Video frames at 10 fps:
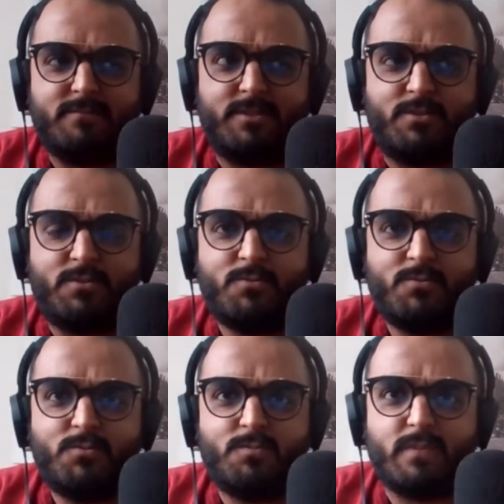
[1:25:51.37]

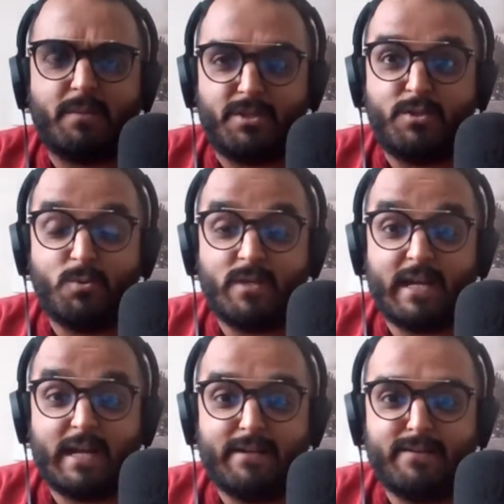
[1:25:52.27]
you, I mean, the UK
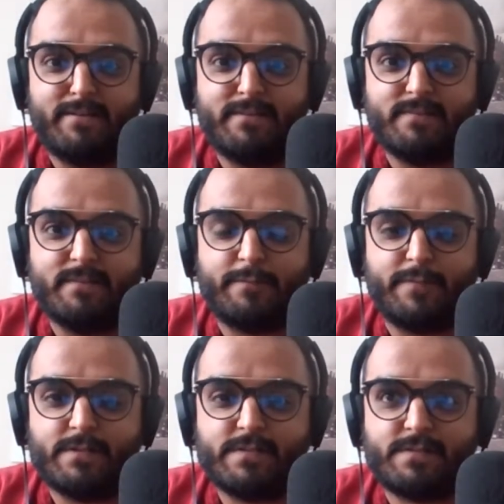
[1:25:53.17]
had the
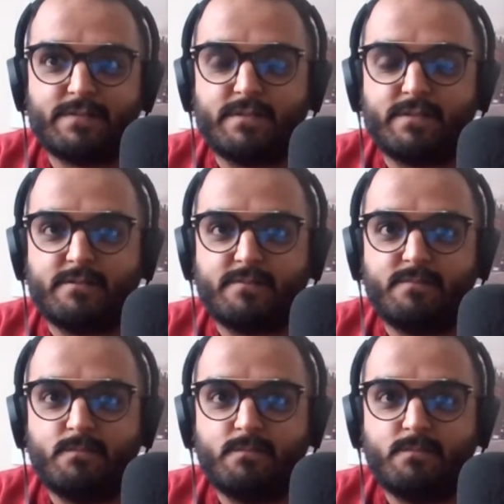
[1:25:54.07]
first uh,